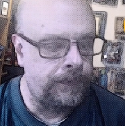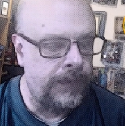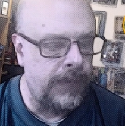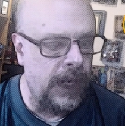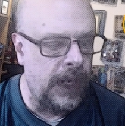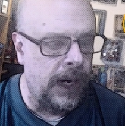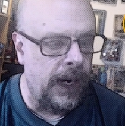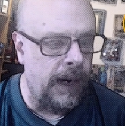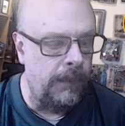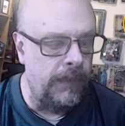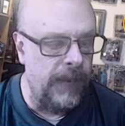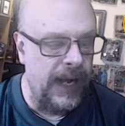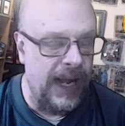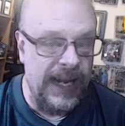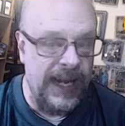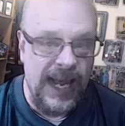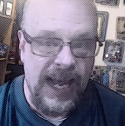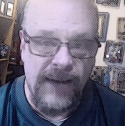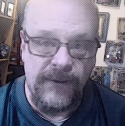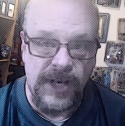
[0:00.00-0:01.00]
And
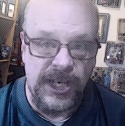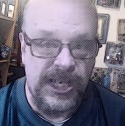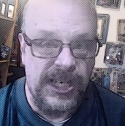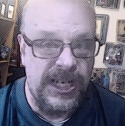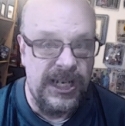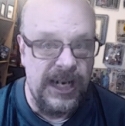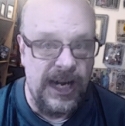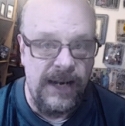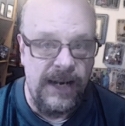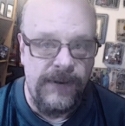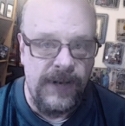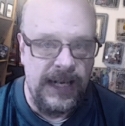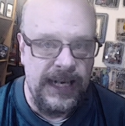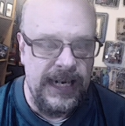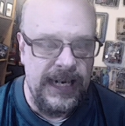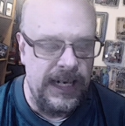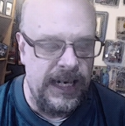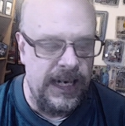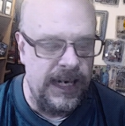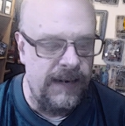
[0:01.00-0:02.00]
they have a
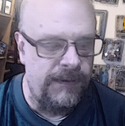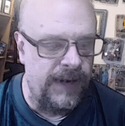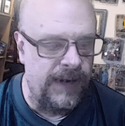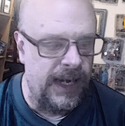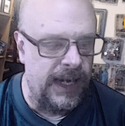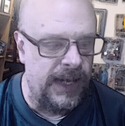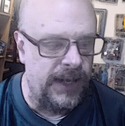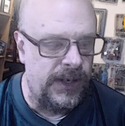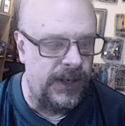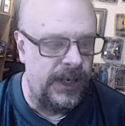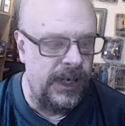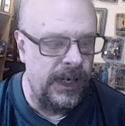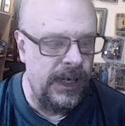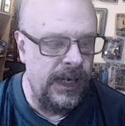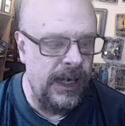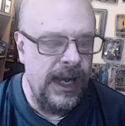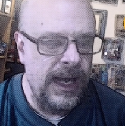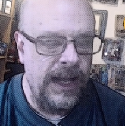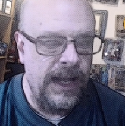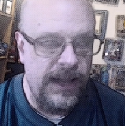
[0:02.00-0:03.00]
stifling defense.
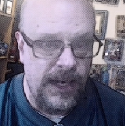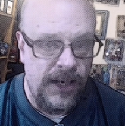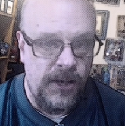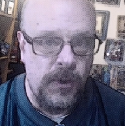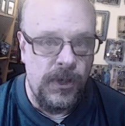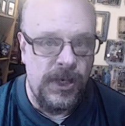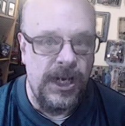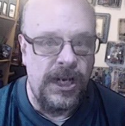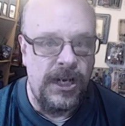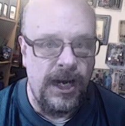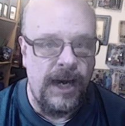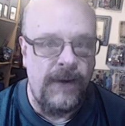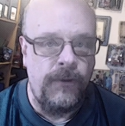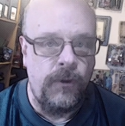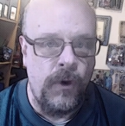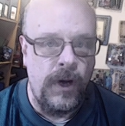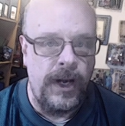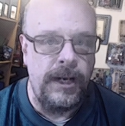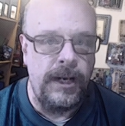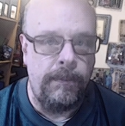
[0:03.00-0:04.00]
This was a tough
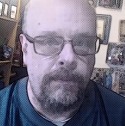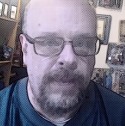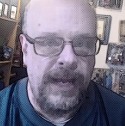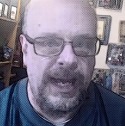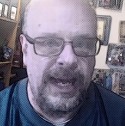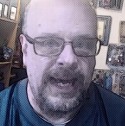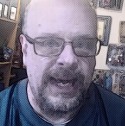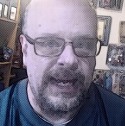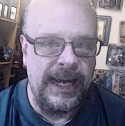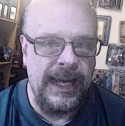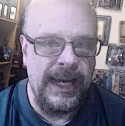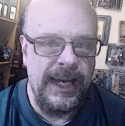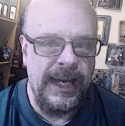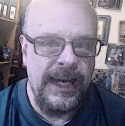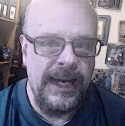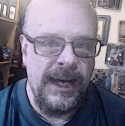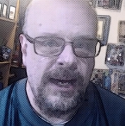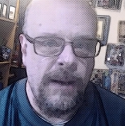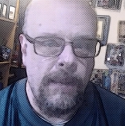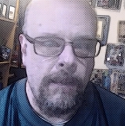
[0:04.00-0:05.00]
one to pick,
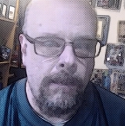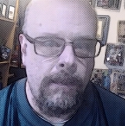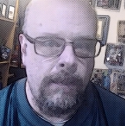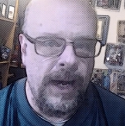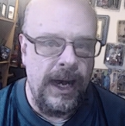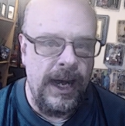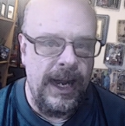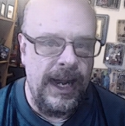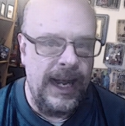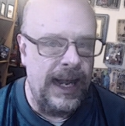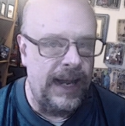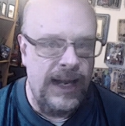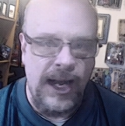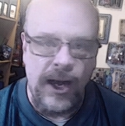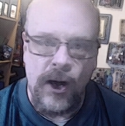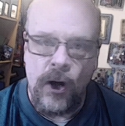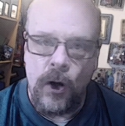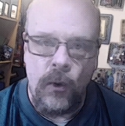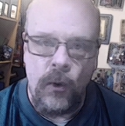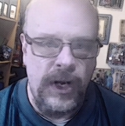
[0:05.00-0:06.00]
but and the
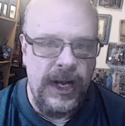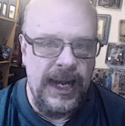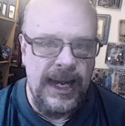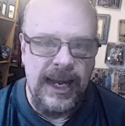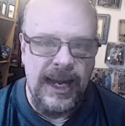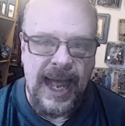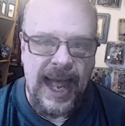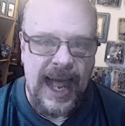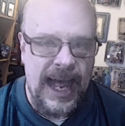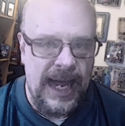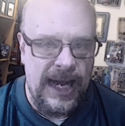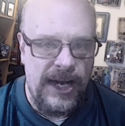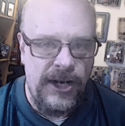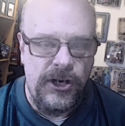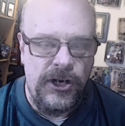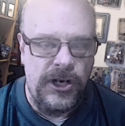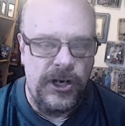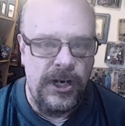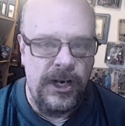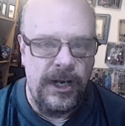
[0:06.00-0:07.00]
only
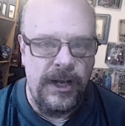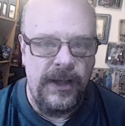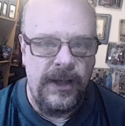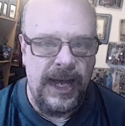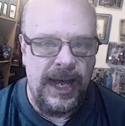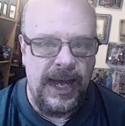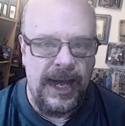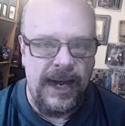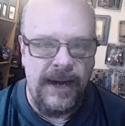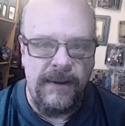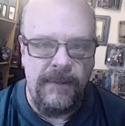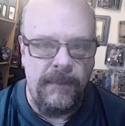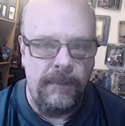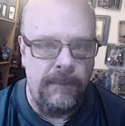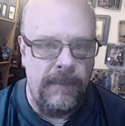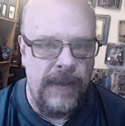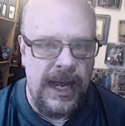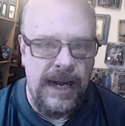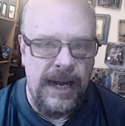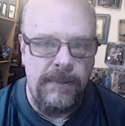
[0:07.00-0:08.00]
edge that
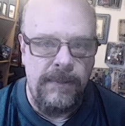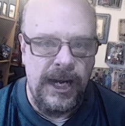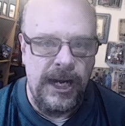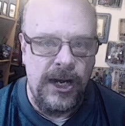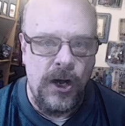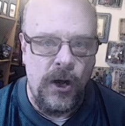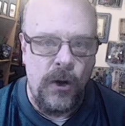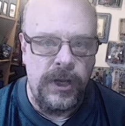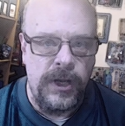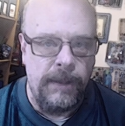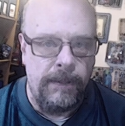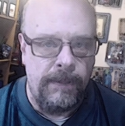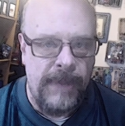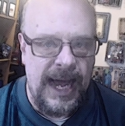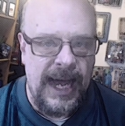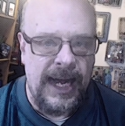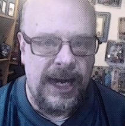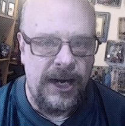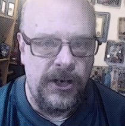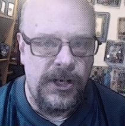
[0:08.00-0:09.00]
made me go with the
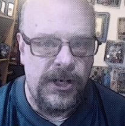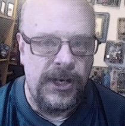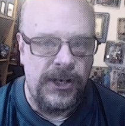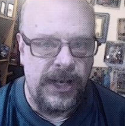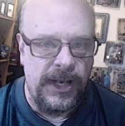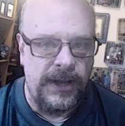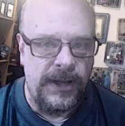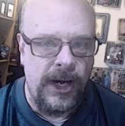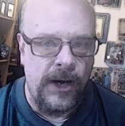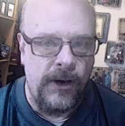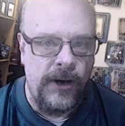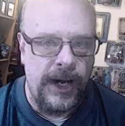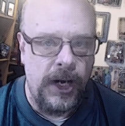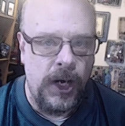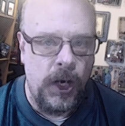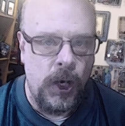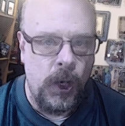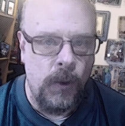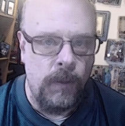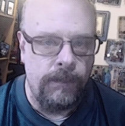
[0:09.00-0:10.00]
Packers is that they're at
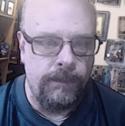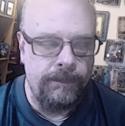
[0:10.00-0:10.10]
home.